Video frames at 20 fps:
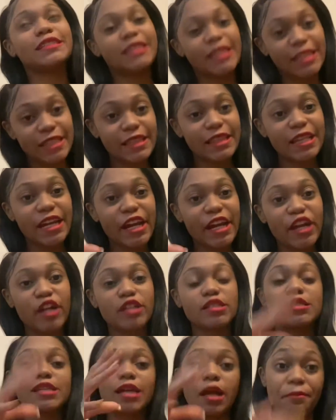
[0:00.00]
get there
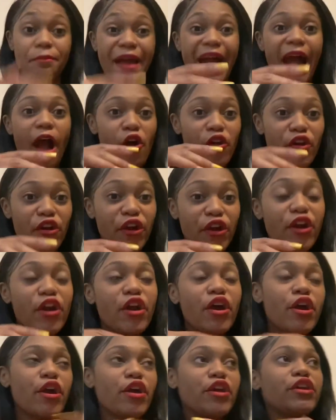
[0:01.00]
because it's like a powder,
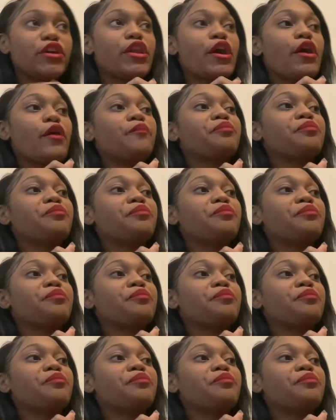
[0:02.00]
you know?